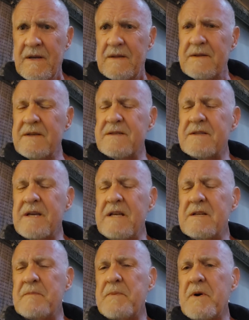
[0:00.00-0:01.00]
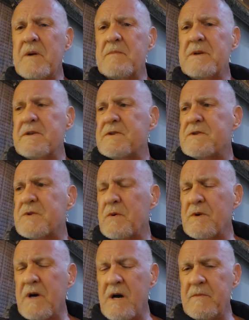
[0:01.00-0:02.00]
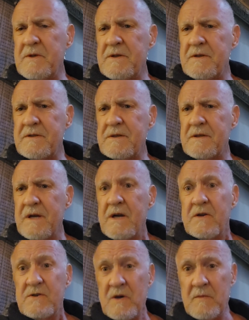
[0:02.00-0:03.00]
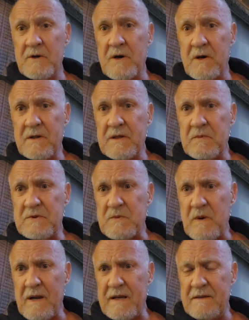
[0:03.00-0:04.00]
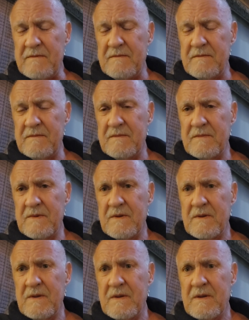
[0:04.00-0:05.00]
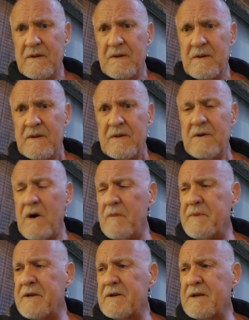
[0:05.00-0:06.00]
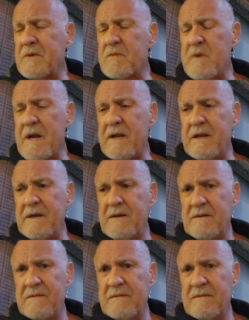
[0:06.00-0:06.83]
This State Department is so communistic. Joe McCarthy was right. Y'all better get ready.